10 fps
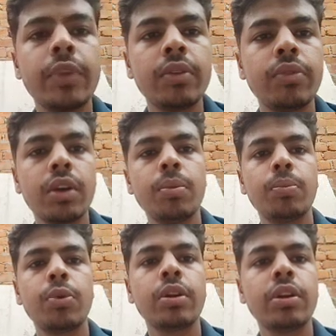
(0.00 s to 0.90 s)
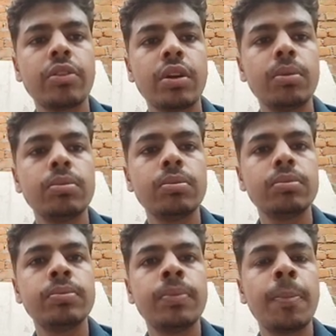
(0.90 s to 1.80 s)
we have imported some
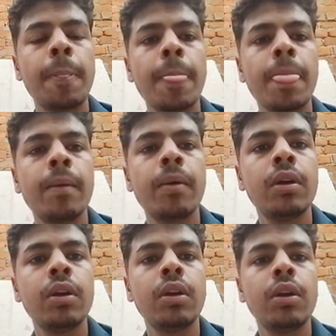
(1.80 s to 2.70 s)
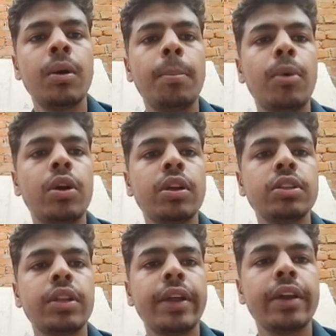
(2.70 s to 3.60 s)

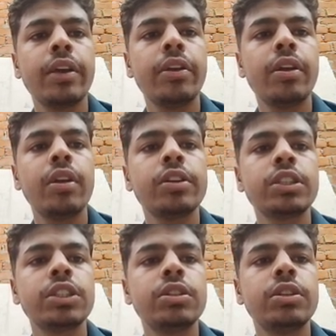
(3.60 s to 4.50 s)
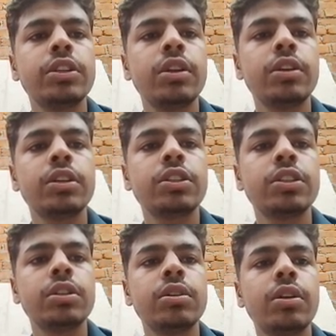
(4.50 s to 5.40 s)
models like linear regression, ridge
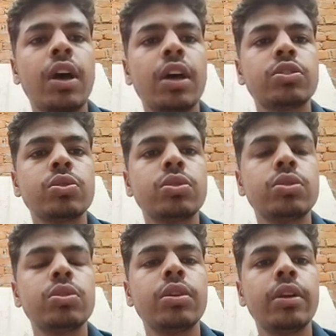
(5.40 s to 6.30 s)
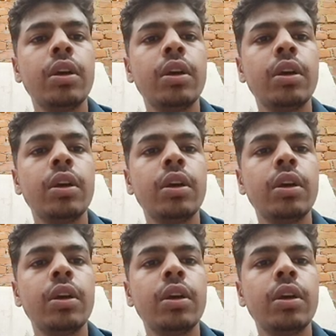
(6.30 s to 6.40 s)
regression, lasso,